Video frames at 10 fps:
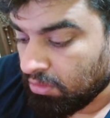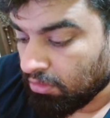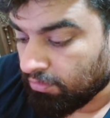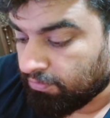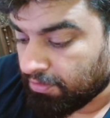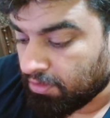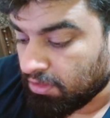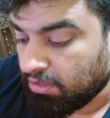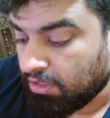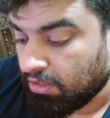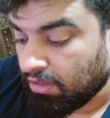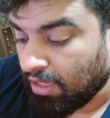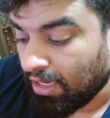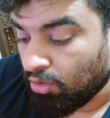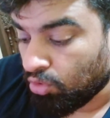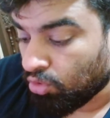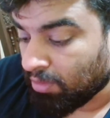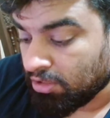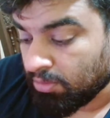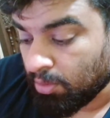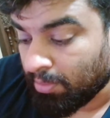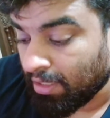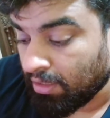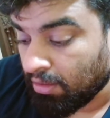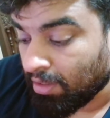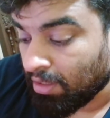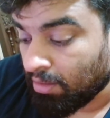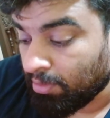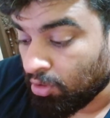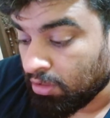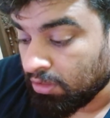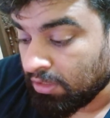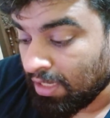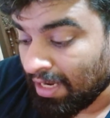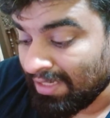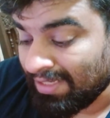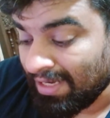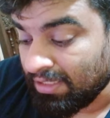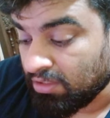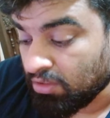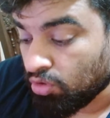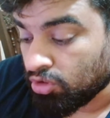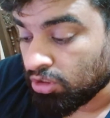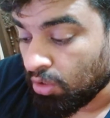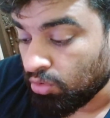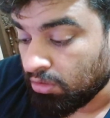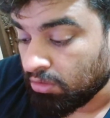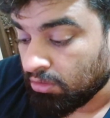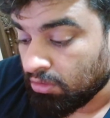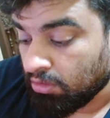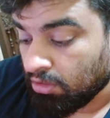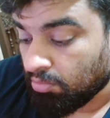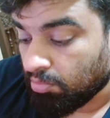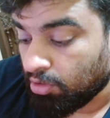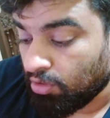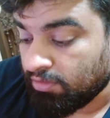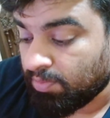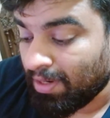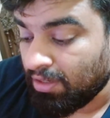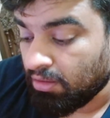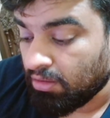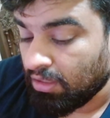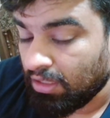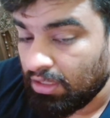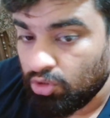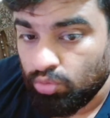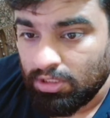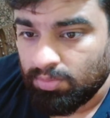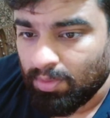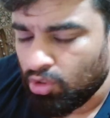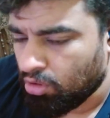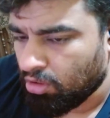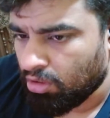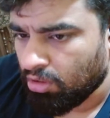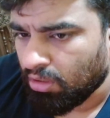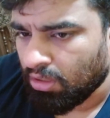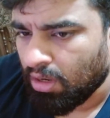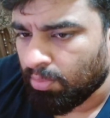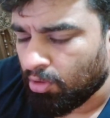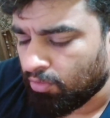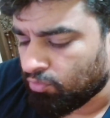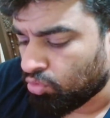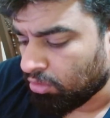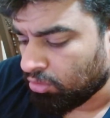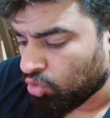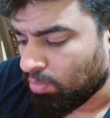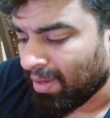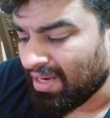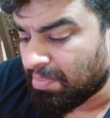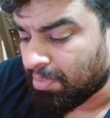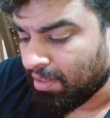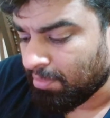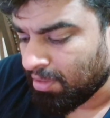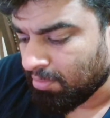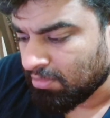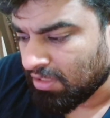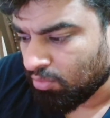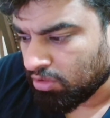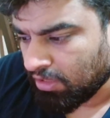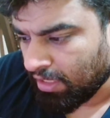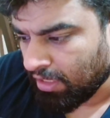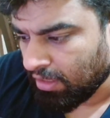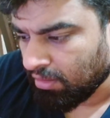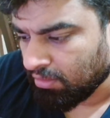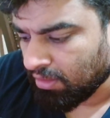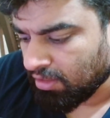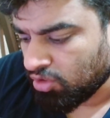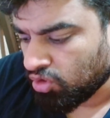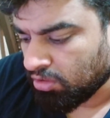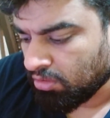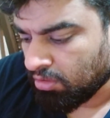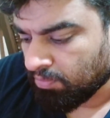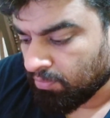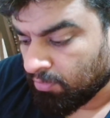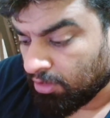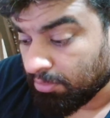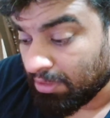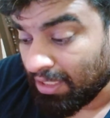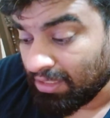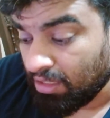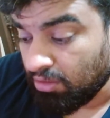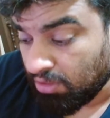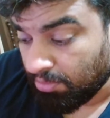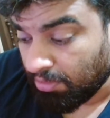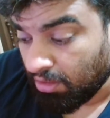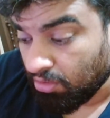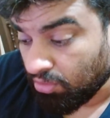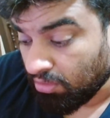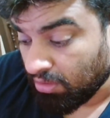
Ferguson, I don't know much about Brighton, man. I'll be honest. Isaac is a good shout, but you have spent a little too much money on a couple of too many premiums, I would say, Danish. But I'll tell you something, dude.